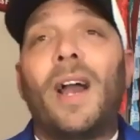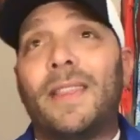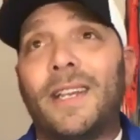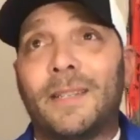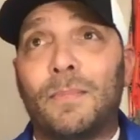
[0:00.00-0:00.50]
I
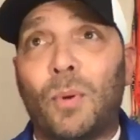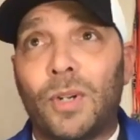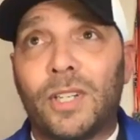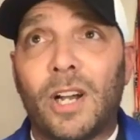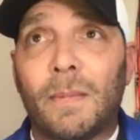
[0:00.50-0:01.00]
think it's
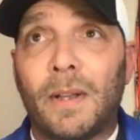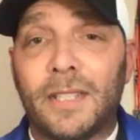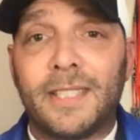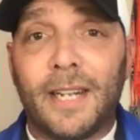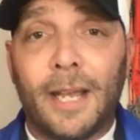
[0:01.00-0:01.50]
important to talk about
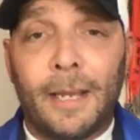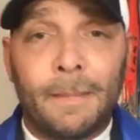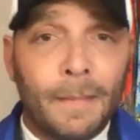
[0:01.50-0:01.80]
this today.